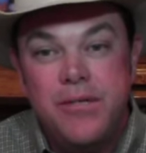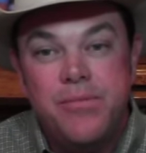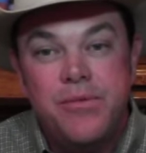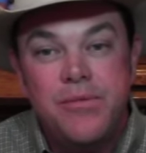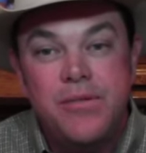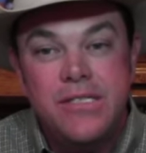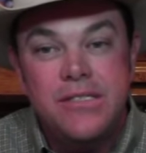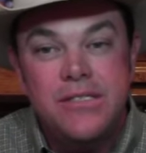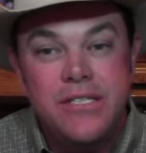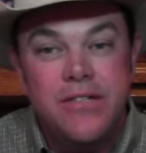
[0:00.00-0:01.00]
cheaper than what
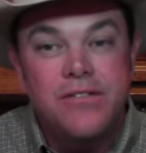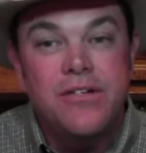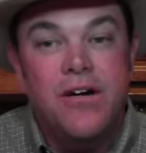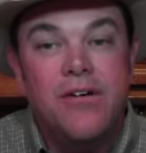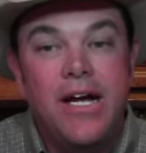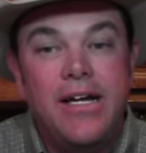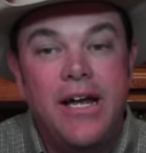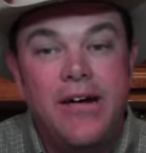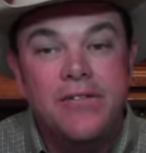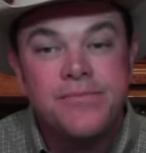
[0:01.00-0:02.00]
the steers are right
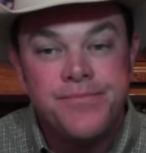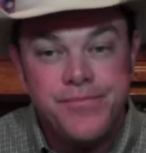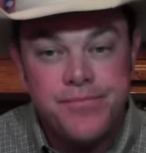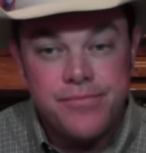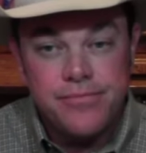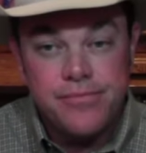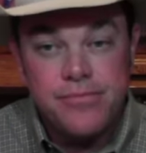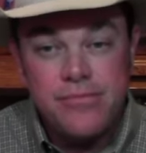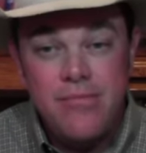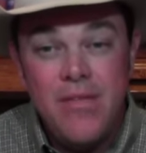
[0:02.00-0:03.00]
now.
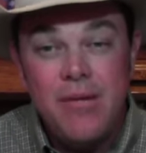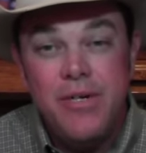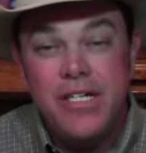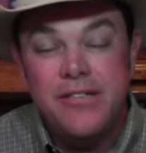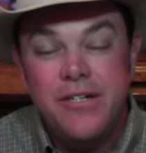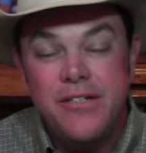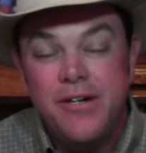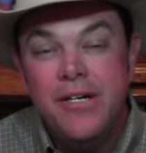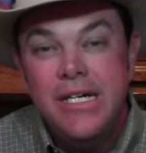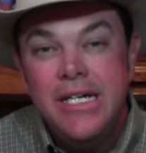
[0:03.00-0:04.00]
But on
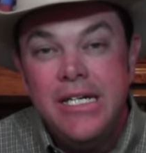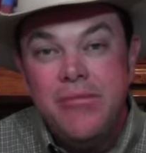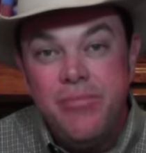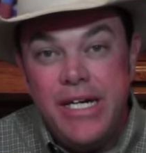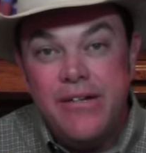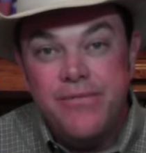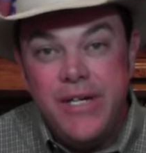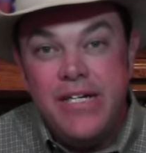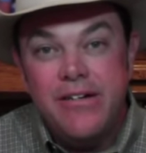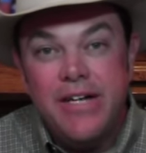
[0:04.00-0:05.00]
your big
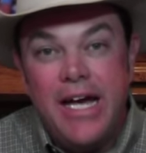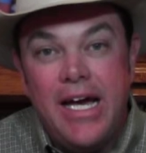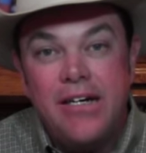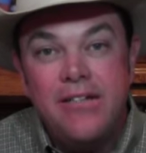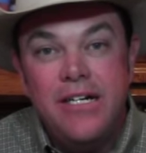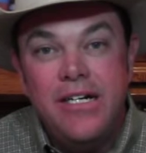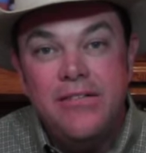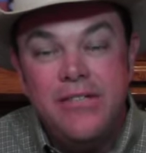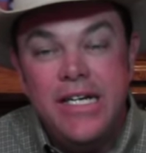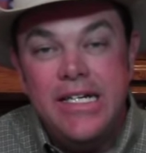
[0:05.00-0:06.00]
feeder cattle,
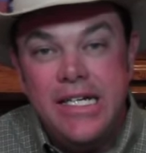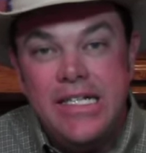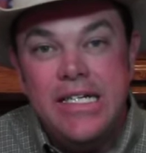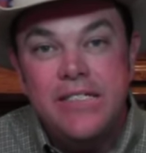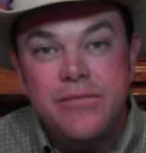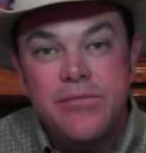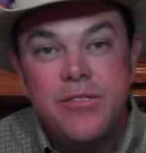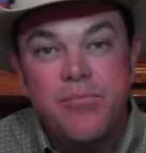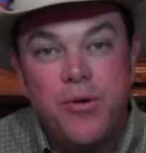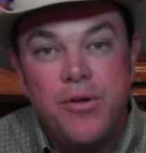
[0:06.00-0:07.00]
they did get some
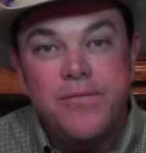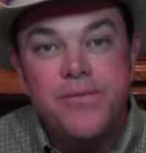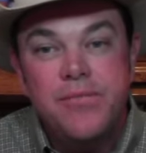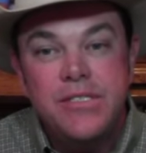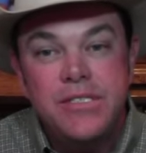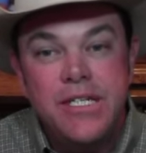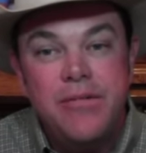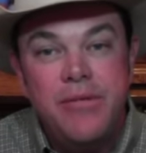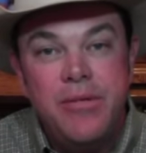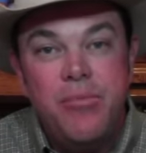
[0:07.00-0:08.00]
support from the
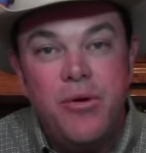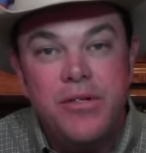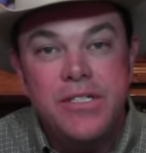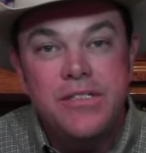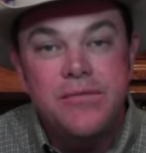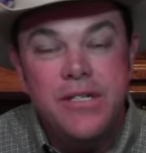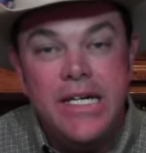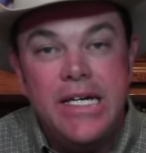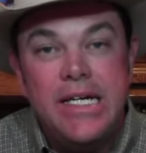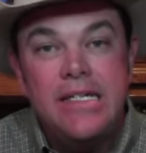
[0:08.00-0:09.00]
CME board this
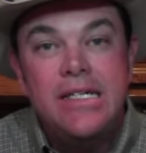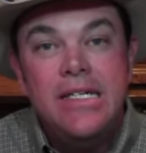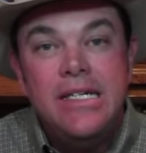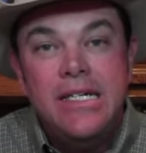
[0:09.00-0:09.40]
week, and